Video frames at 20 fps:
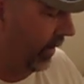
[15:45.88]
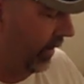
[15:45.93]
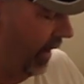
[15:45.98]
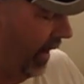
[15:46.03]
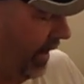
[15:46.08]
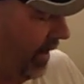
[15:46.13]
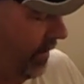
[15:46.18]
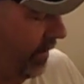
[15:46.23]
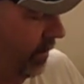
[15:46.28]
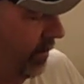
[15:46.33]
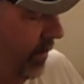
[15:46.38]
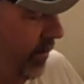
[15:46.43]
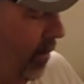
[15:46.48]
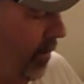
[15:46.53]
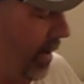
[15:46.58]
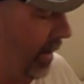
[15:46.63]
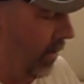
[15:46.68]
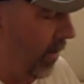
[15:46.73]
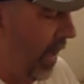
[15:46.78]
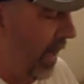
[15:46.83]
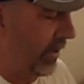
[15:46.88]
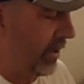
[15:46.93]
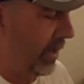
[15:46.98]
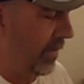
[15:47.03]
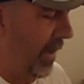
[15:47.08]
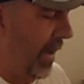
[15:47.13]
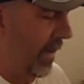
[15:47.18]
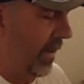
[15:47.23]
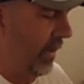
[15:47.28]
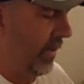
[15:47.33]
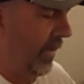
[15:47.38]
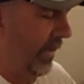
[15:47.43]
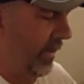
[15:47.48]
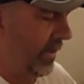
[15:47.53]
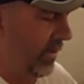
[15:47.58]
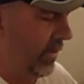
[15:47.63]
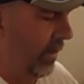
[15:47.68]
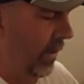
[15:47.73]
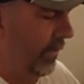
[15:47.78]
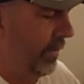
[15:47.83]
Okay? Let me put my glasses back on so I can
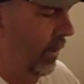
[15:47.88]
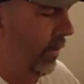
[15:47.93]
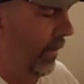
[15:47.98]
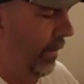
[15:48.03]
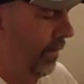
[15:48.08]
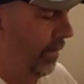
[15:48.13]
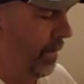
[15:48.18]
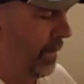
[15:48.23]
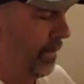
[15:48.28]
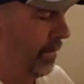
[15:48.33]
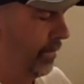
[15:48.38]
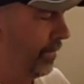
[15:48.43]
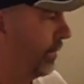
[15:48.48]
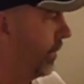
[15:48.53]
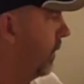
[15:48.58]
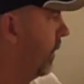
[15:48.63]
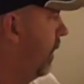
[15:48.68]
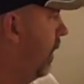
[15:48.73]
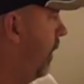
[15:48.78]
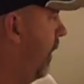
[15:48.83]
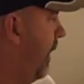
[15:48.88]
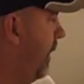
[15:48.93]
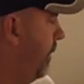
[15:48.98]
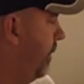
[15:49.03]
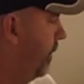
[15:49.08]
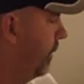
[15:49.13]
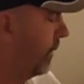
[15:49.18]
see what I'm doing. Alright?